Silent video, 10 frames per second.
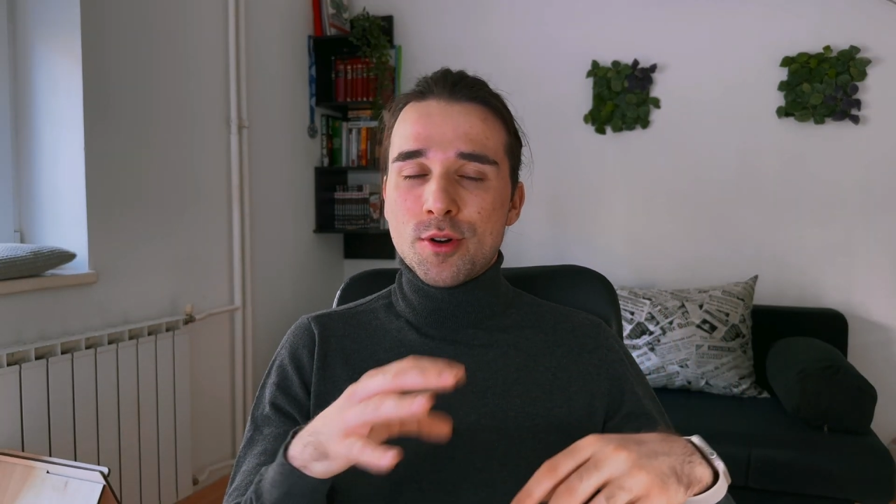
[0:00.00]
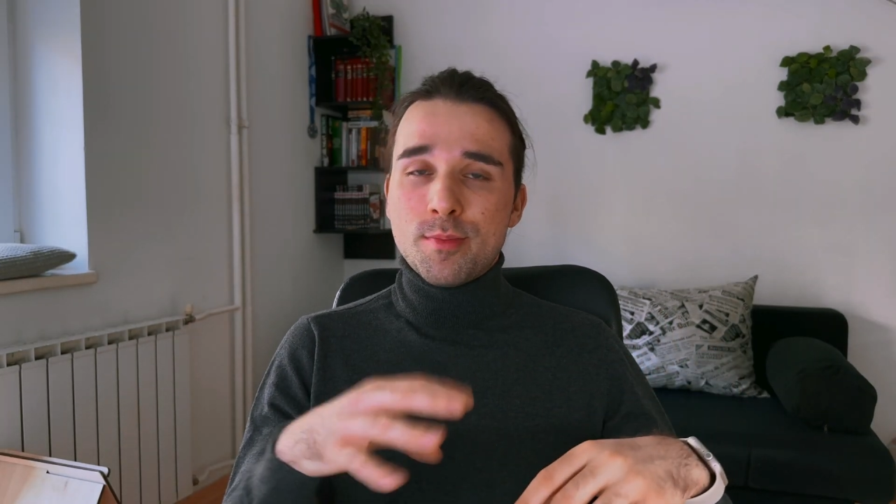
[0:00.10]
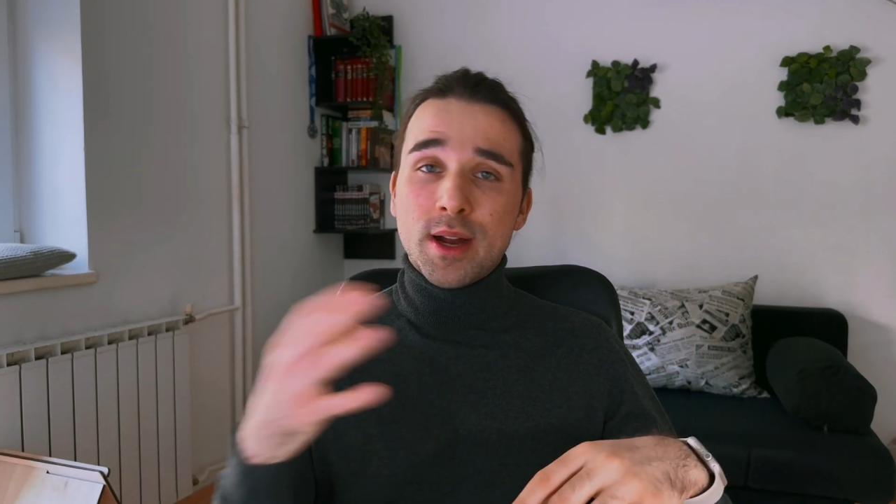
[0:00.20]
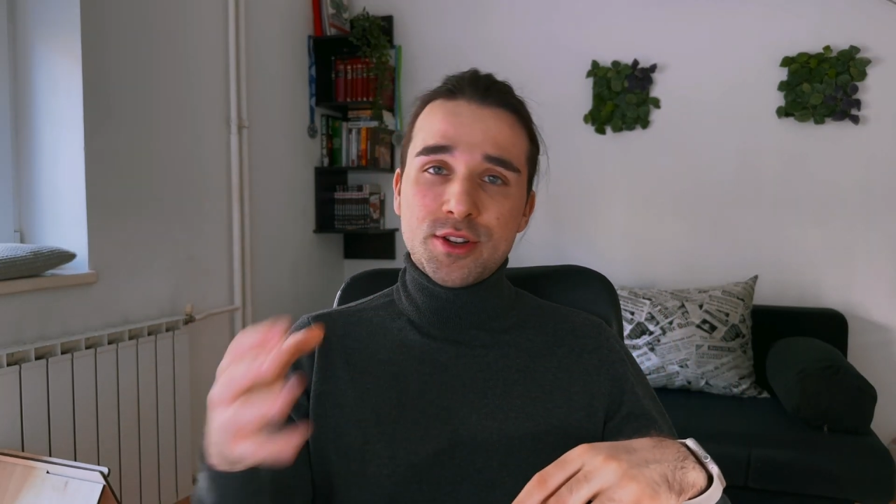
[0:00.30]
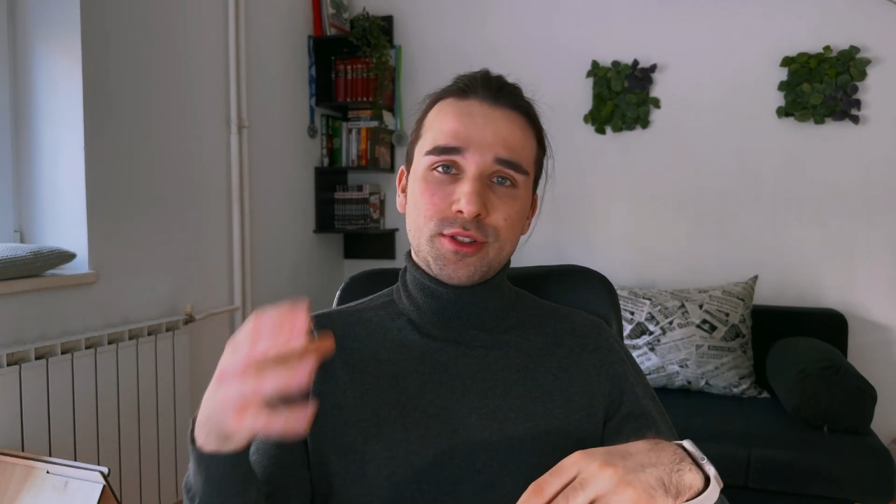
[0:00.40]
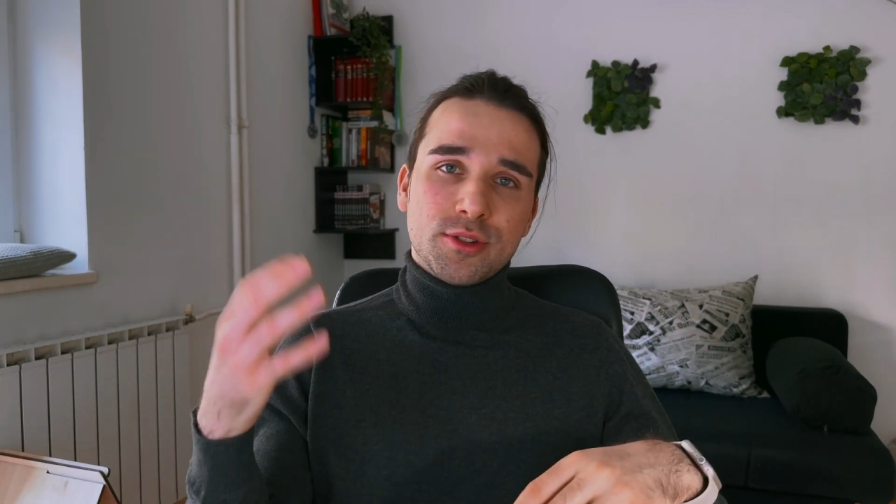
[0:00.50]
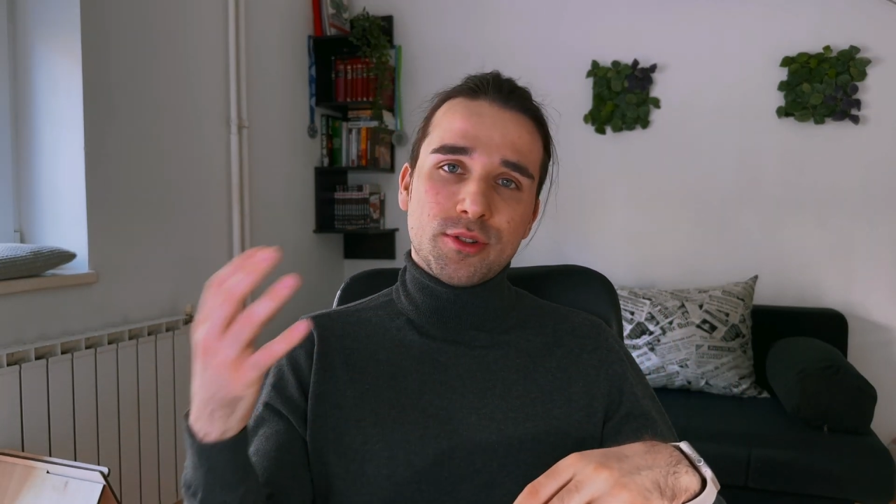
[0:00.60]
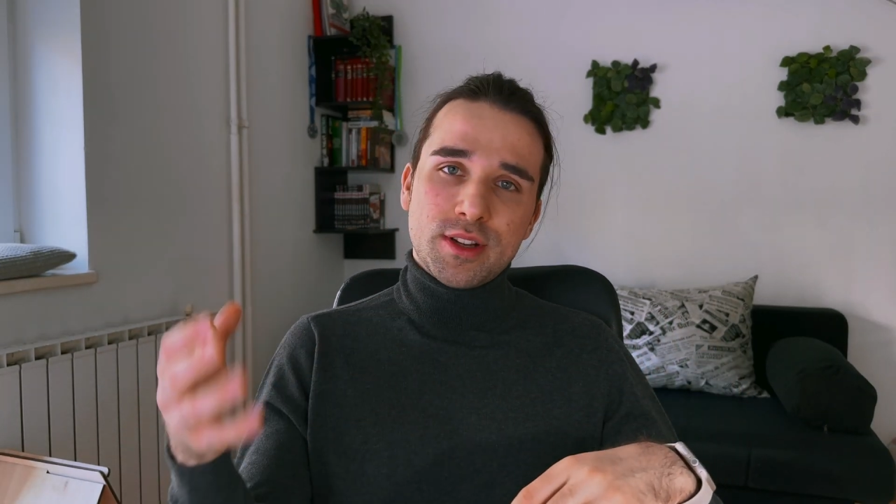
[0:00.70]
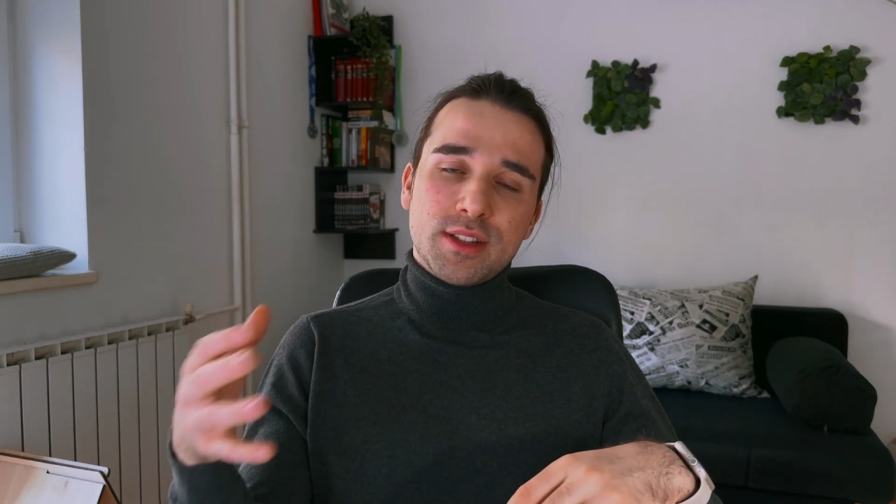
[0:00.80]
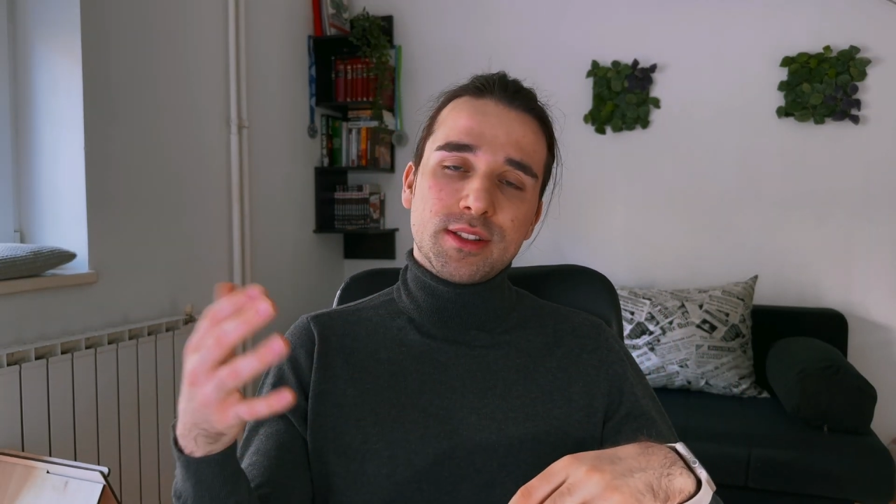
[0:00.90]

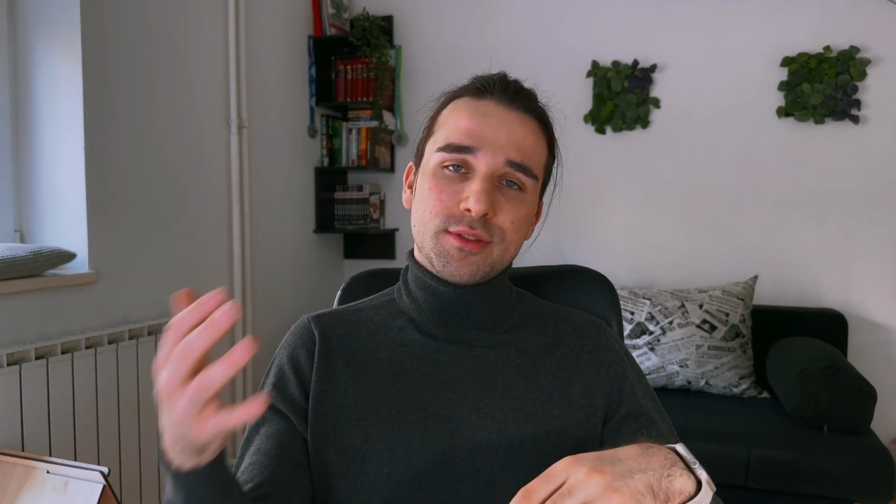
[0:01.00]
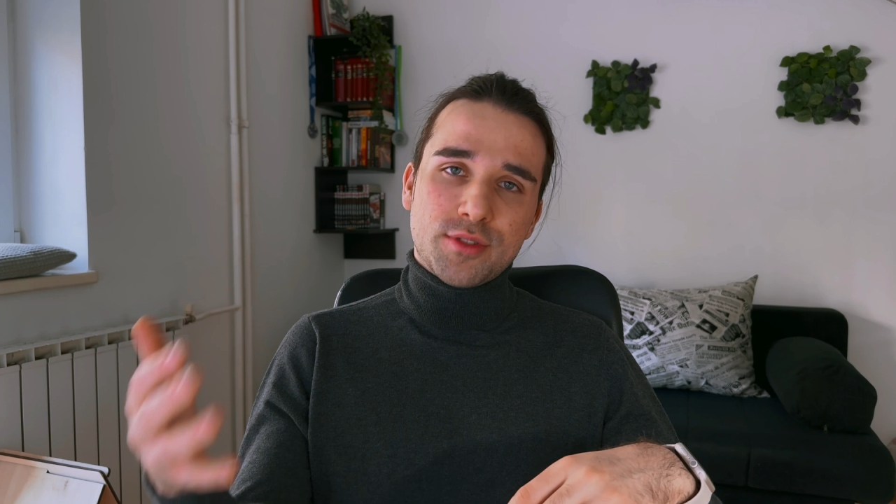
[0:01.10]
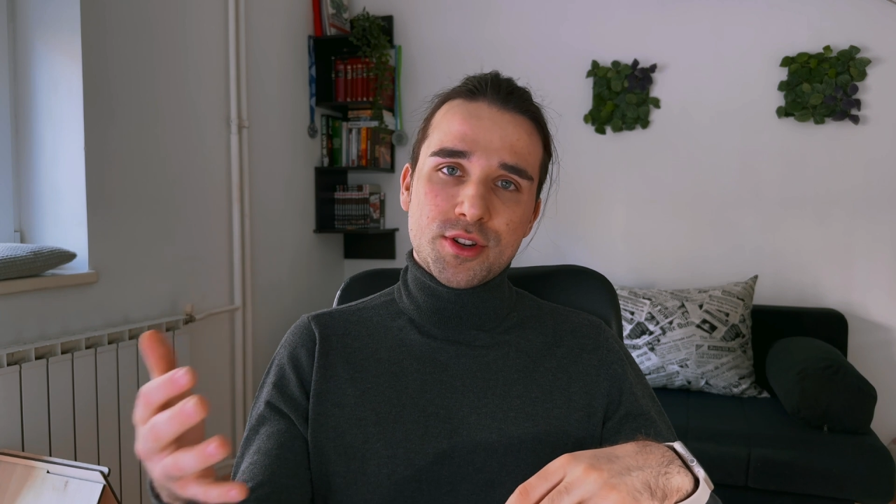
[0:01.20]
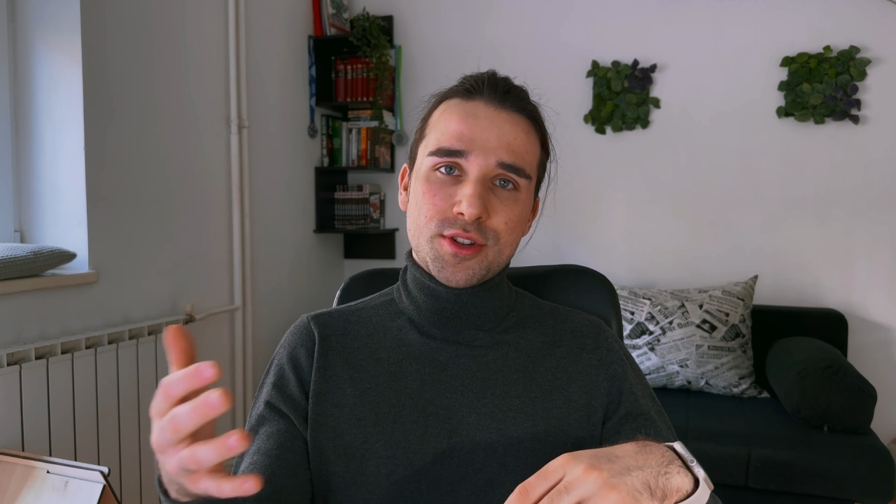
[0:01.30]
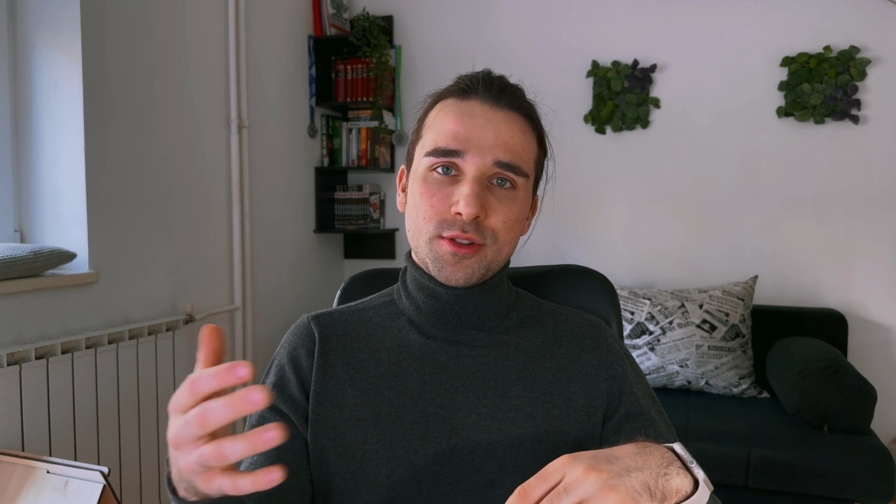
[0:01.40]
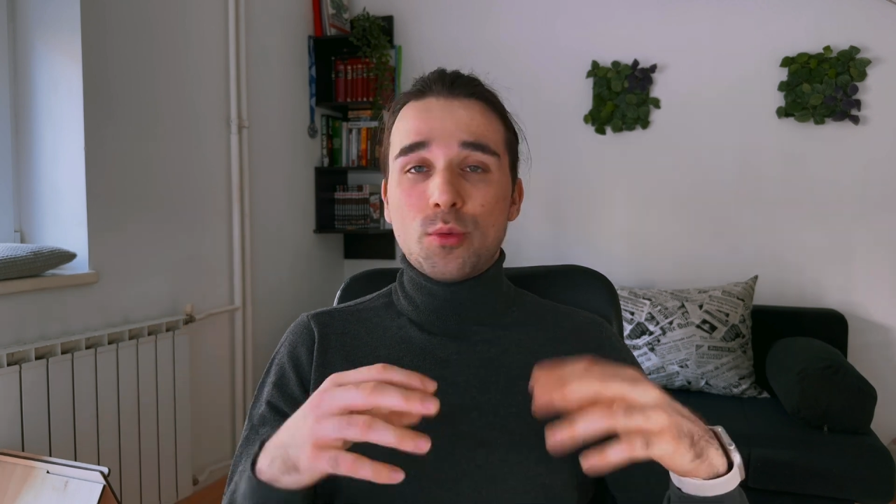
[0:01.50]
budget-oriented version,